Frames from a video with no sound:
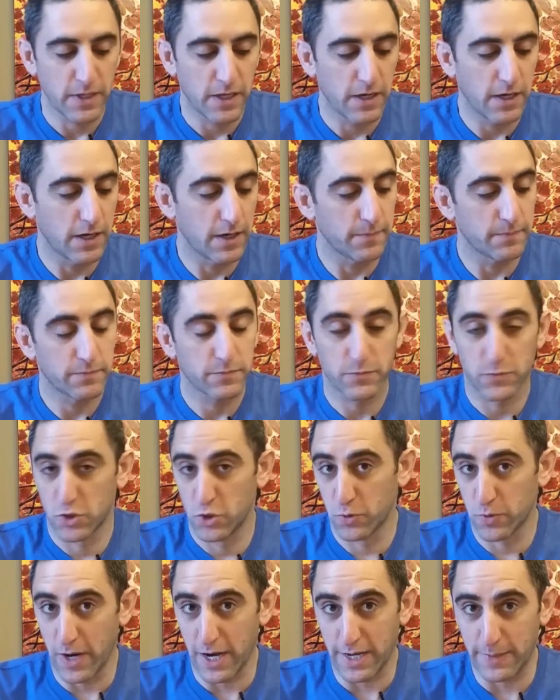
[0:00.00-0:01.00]
2
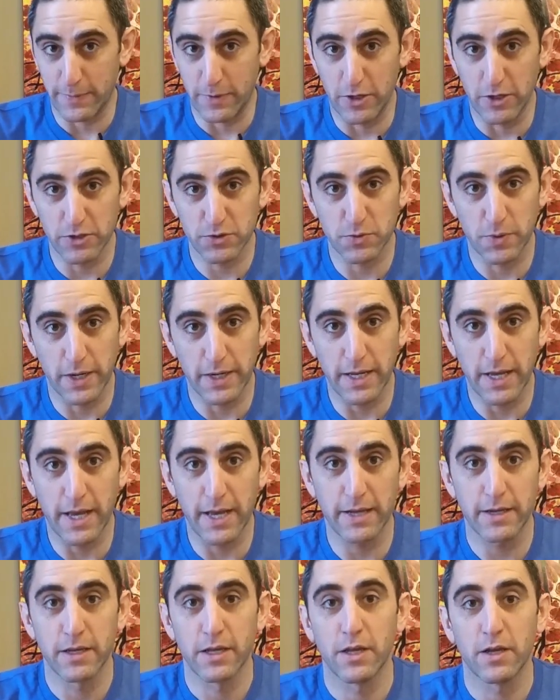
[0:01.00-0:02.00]
racquetballs, why
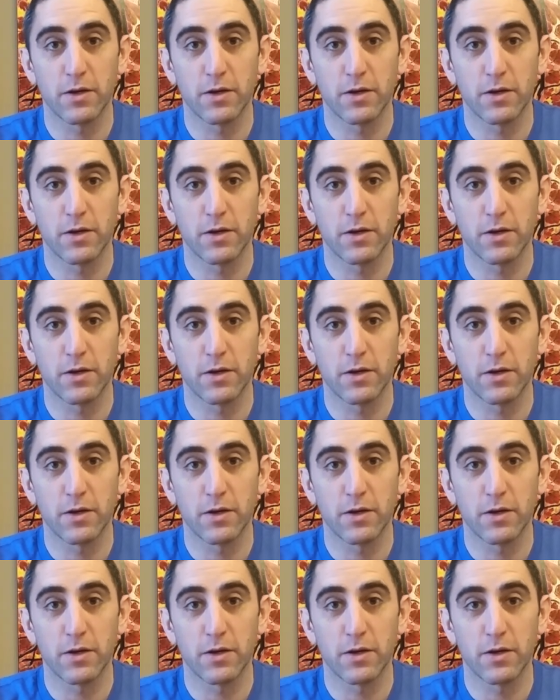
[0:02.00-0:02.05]
not?